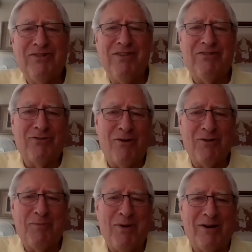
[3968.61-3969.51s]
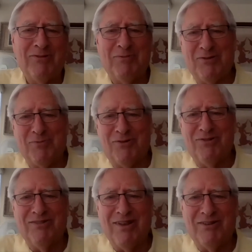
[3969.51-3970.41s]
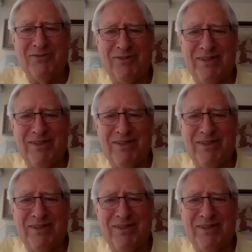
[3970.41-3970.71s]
the historical part was much more successful